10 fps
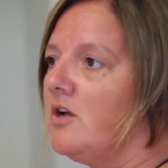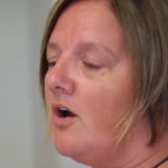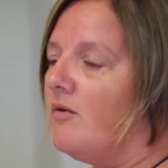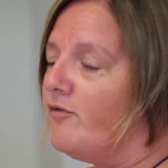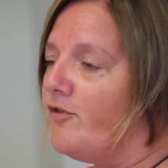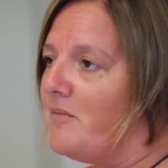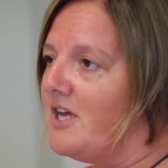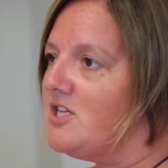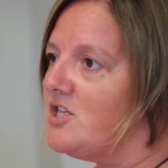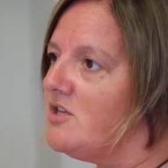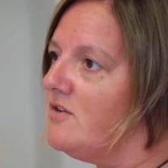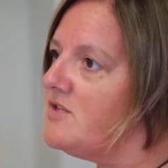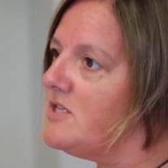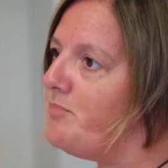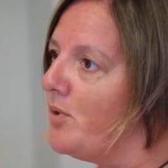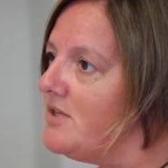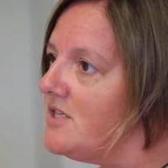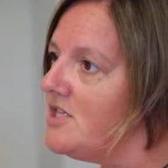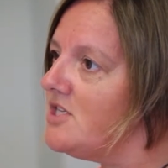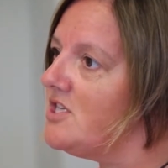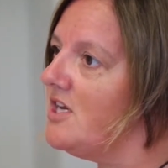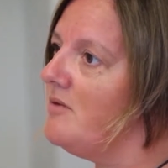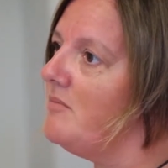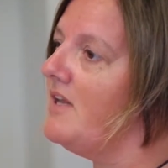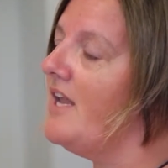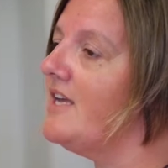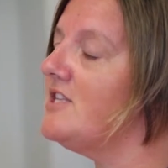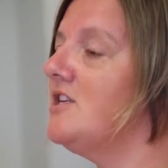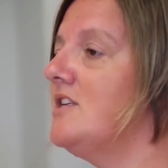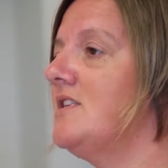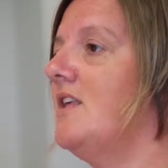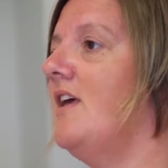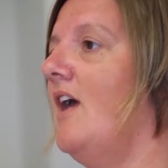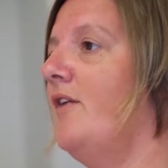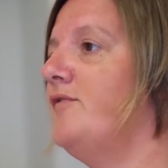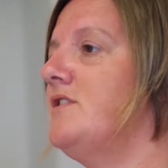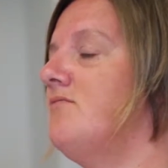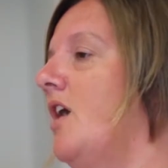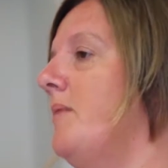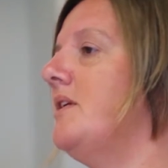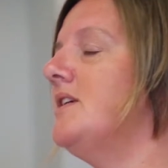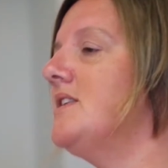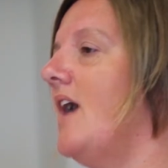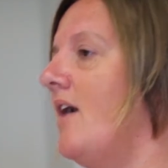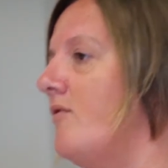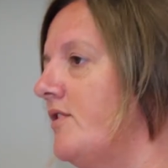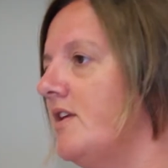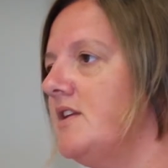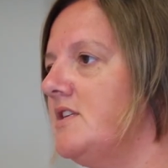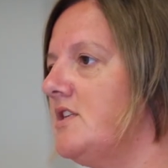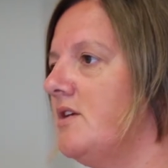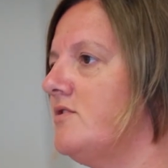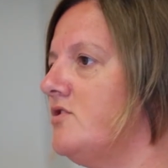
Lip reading: confirmation of sponsorship letters that they have to write, because everything is done